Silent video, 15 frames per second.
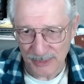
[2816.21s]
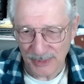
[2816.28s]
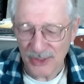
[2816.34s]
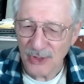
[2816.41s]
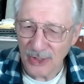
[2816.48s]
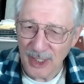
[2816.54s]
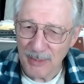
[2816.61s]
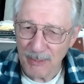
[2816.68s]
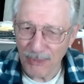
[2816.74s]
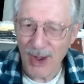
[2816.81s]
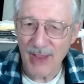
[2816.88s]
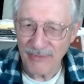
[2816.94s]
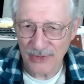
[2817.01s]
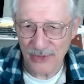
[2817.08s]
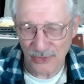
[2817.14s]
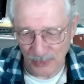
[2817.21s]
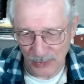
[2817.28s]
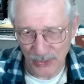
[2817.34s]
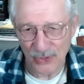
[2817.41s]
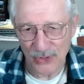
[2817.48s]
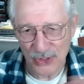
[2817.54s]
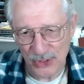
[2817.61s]
but you're getting profits from
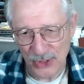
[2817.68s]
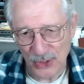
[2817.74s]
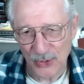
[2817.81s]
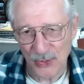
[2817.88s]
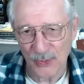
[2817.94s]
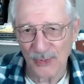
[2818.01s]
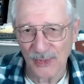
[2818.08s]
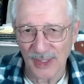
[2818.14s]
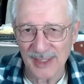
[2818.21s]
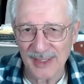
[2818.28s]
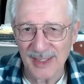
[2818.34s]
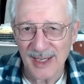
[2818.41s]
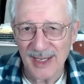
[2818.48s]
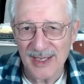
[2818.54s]
goods too, right?